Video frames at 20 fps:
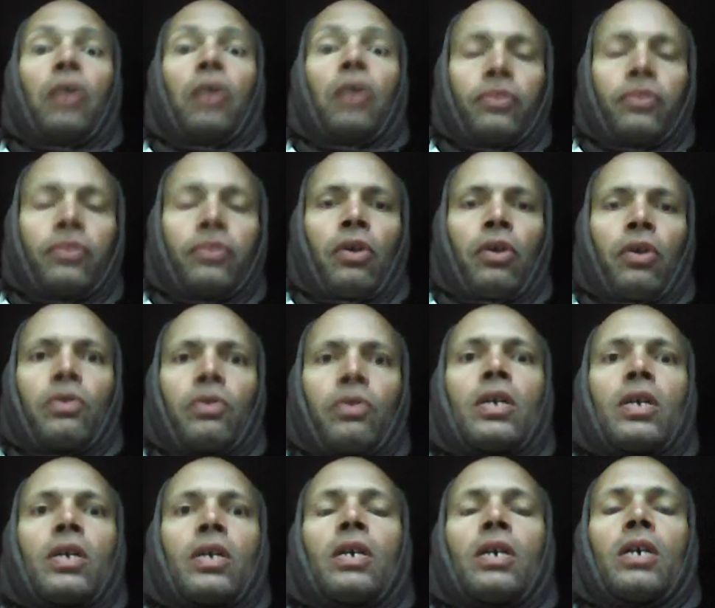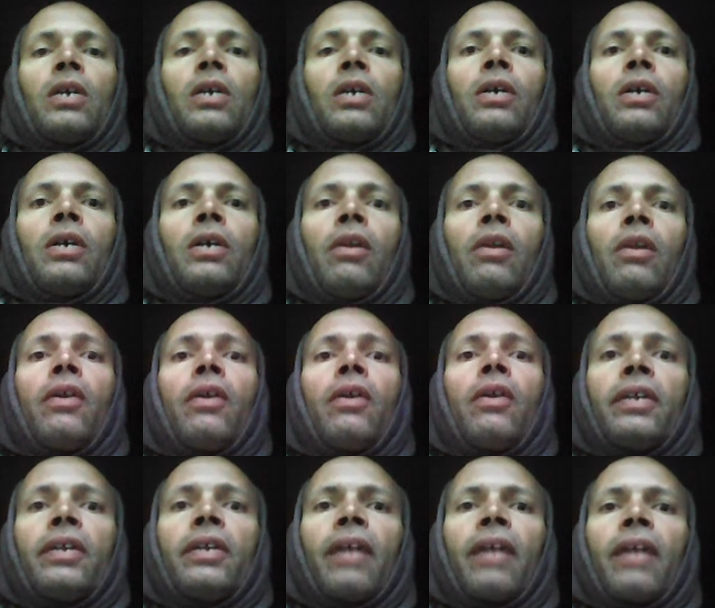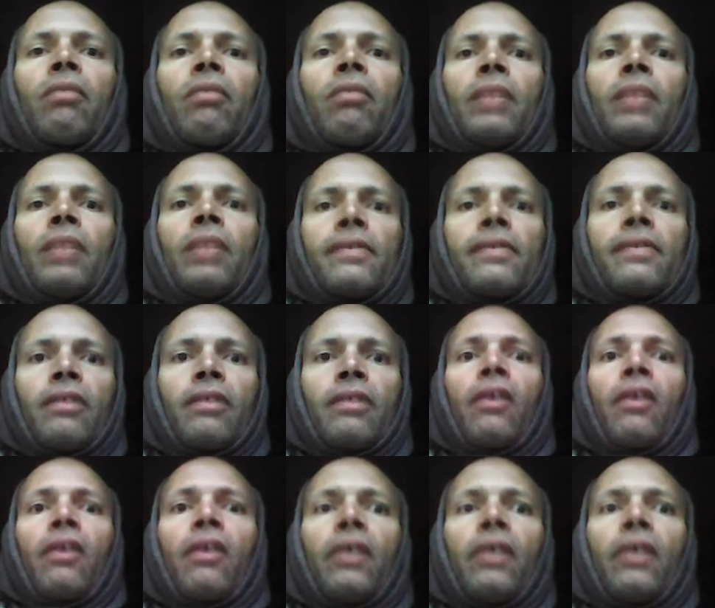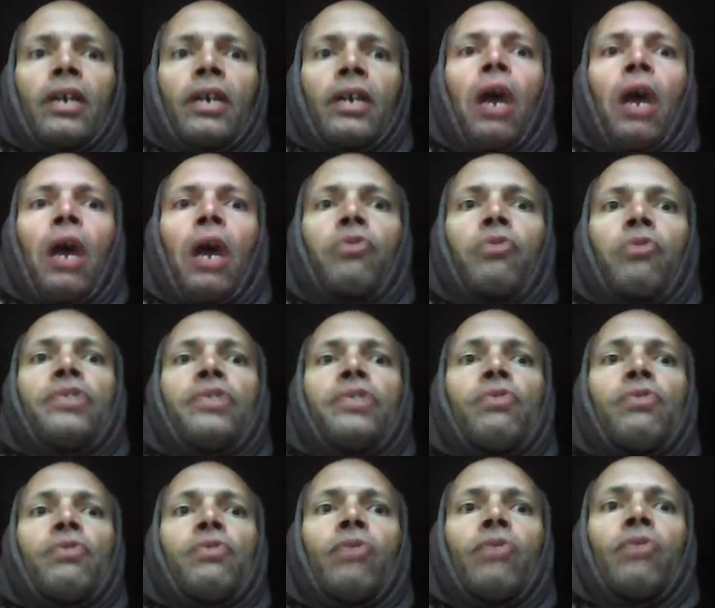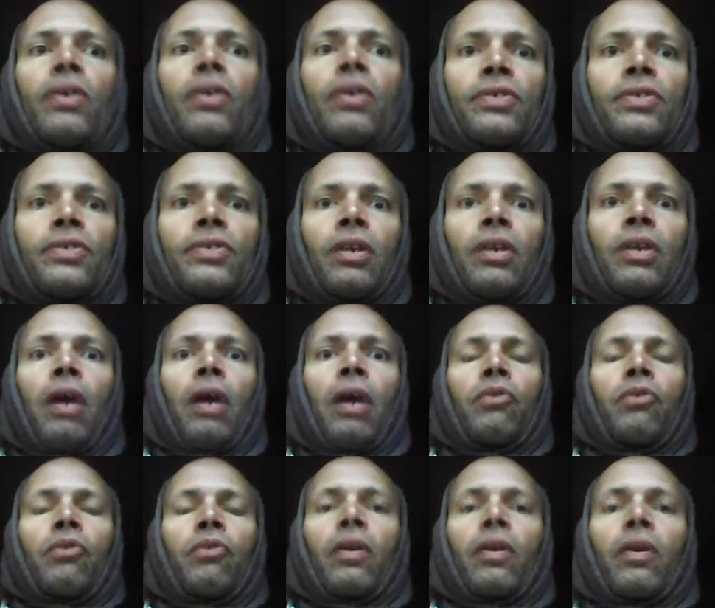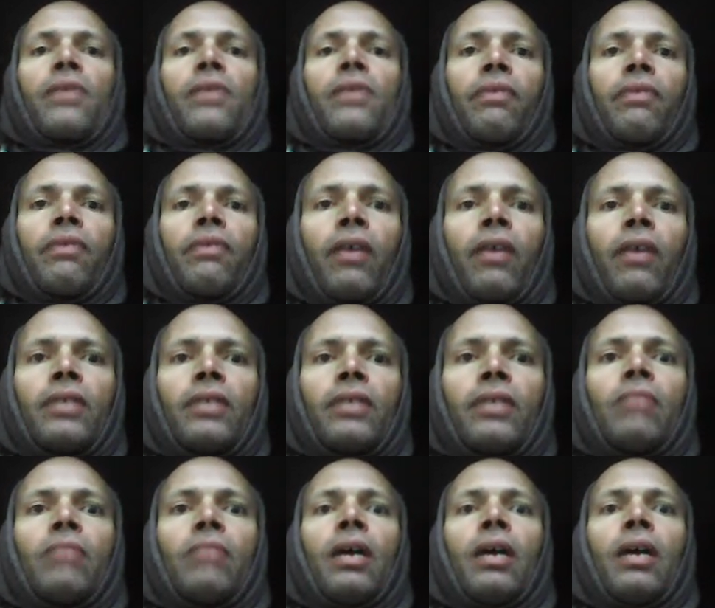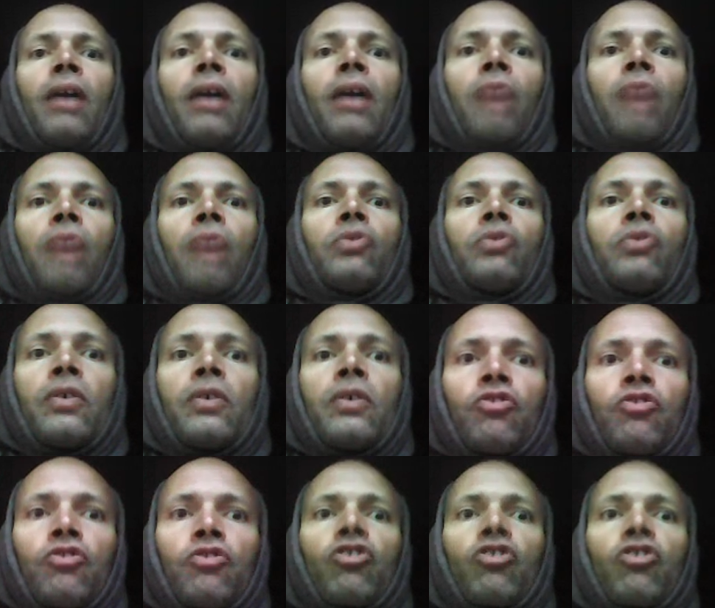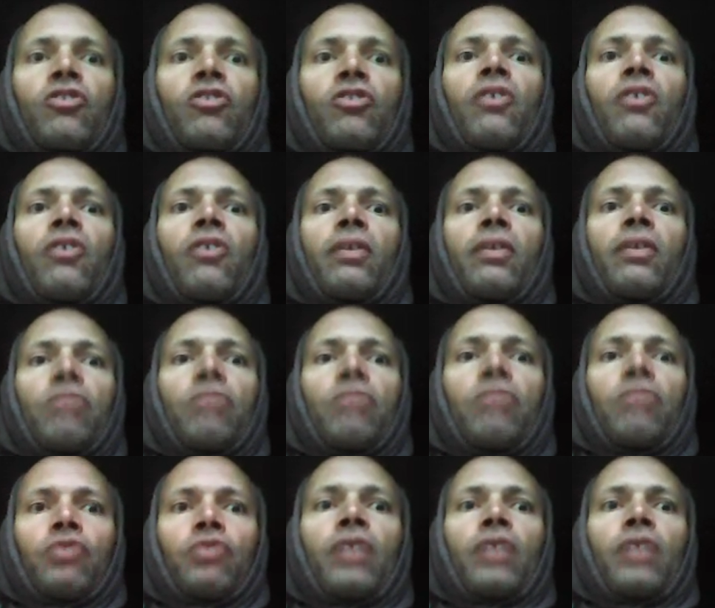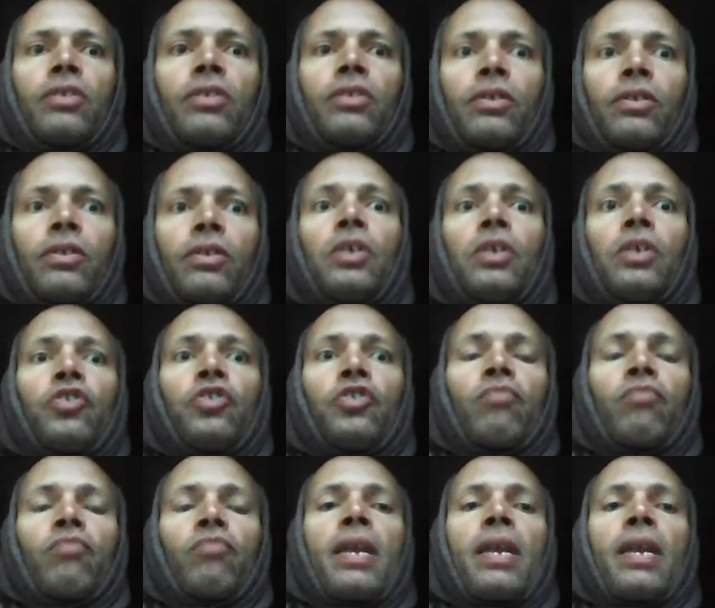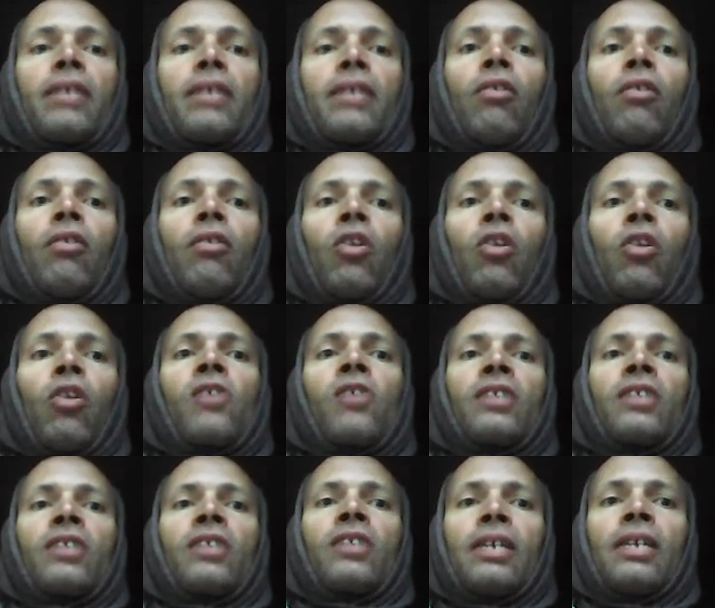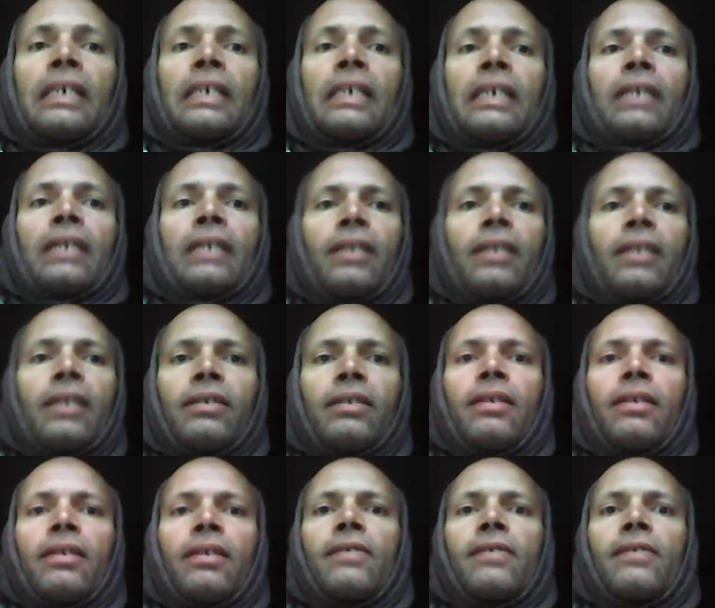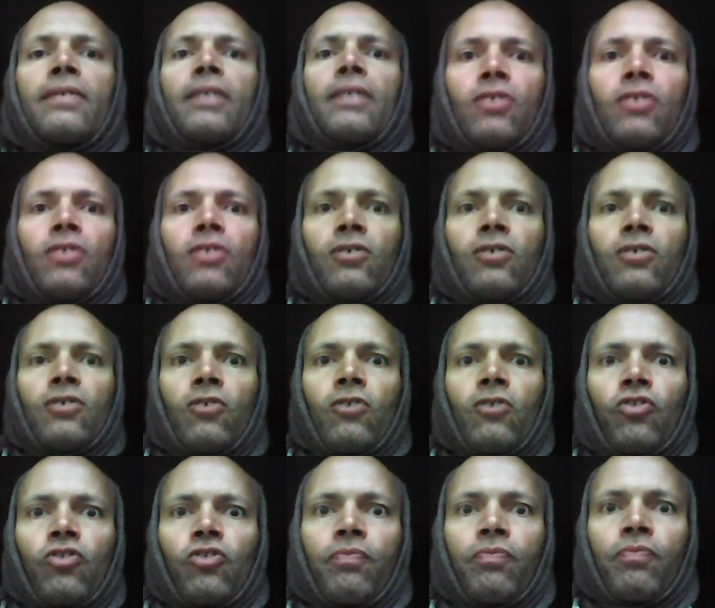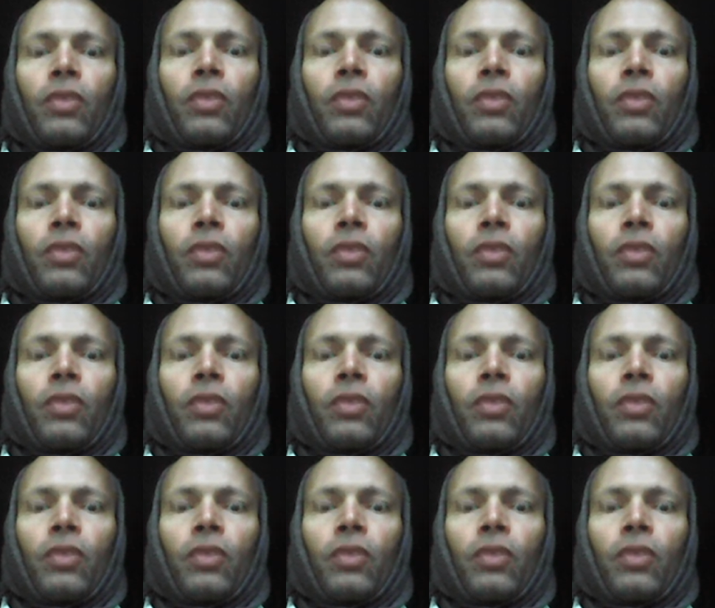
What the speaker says: So, learning grammar means learning how to use words, how to classify them, and how to structure them together to make logically connected sentences.